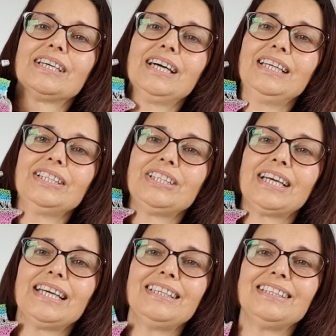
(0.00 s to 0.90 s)
colour
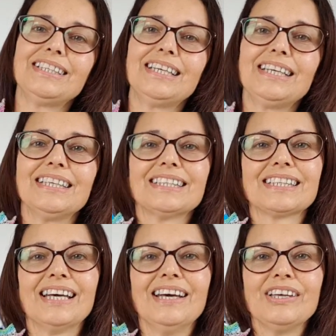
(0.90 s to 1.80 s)

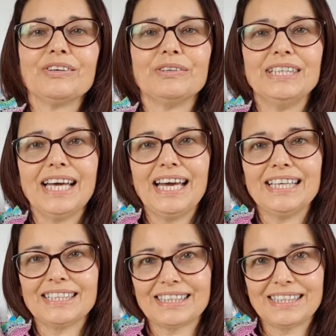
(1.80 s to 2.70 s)
changes. Thought,
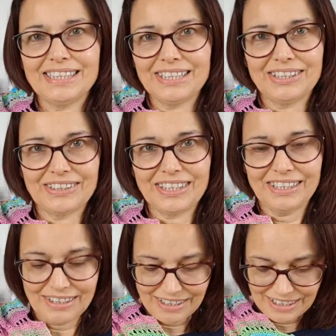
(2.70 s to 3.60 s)
yes, this is looking
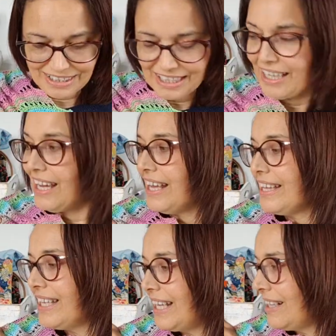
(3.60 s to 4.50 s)
good.
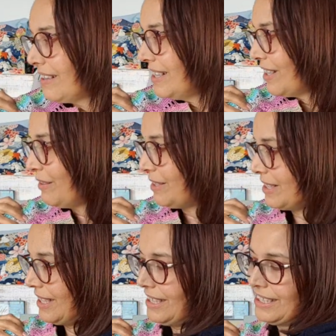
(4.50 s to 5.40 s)
Then I
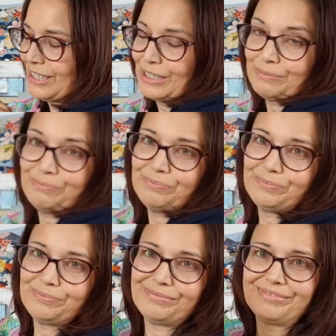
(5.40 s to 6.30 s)
noticed
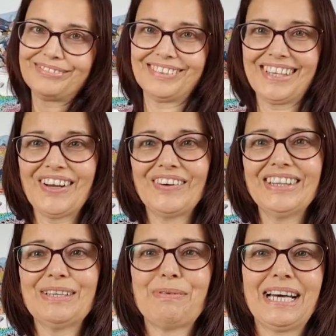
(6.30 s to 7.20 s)

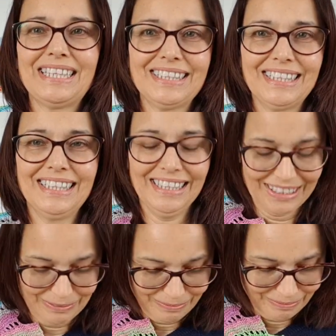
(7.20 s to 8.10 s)
on the pattern,
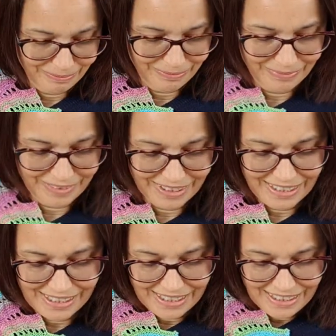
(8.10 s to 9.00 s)

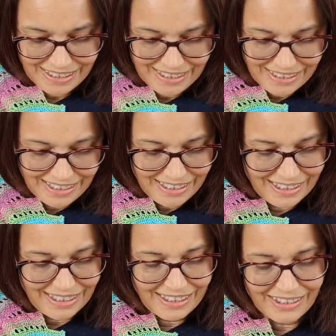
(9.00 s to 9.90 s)

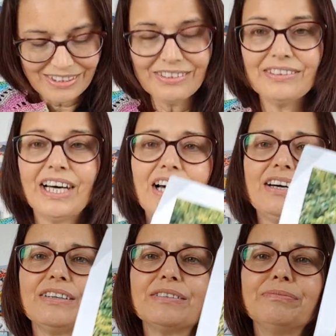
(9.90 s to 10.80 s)
I thought,
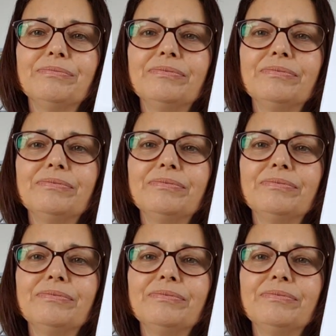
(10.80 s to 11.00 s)
oh,